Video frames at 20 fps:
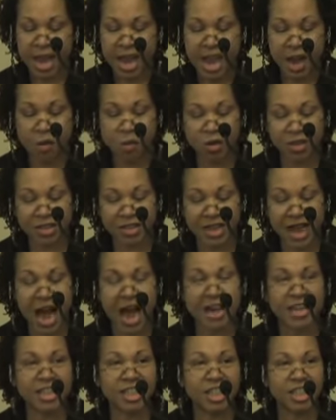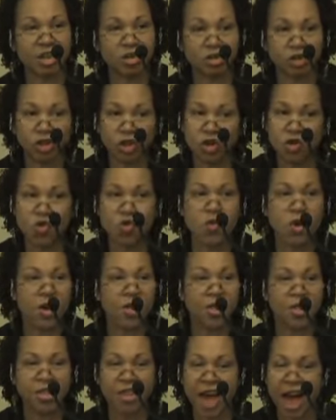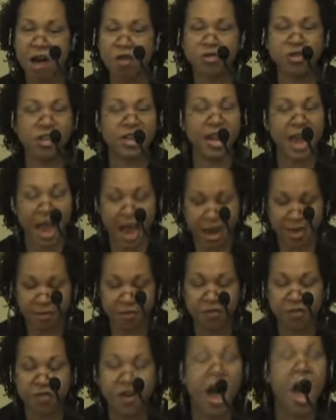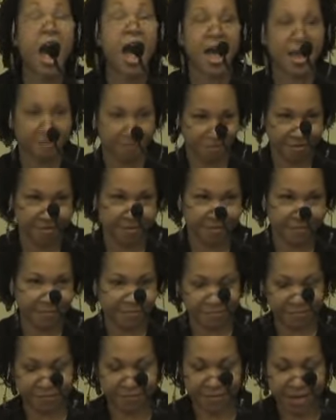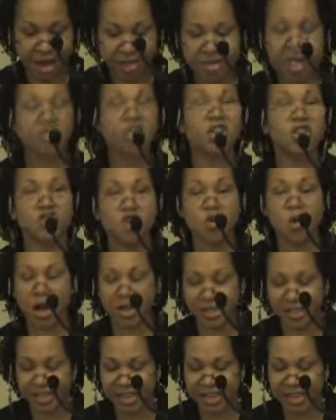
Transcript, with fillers: It was not until 2005 that the U.S.